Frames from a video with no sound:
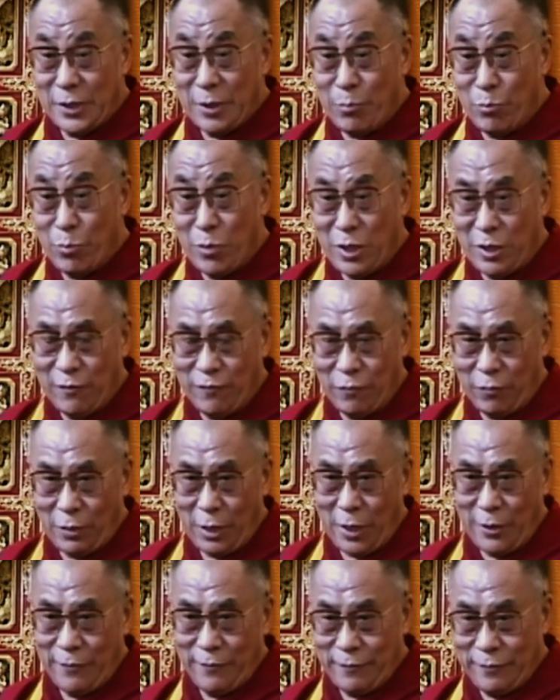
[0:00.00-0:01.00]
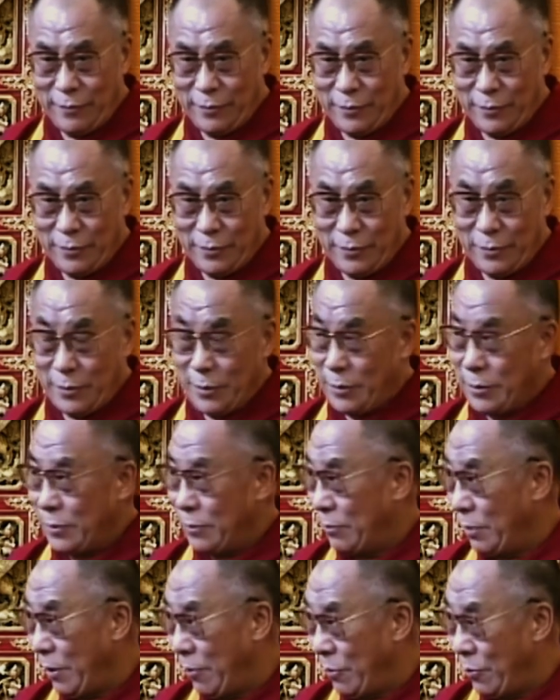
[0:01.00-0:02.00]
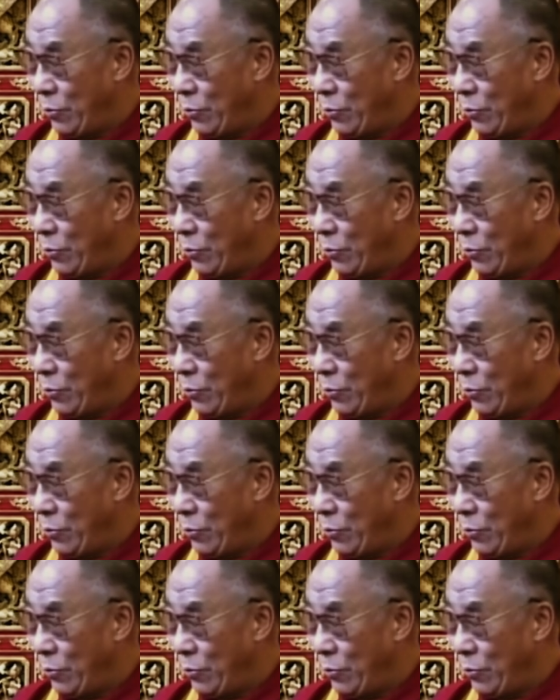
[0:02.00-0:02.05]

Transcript: there was a different interpretation there,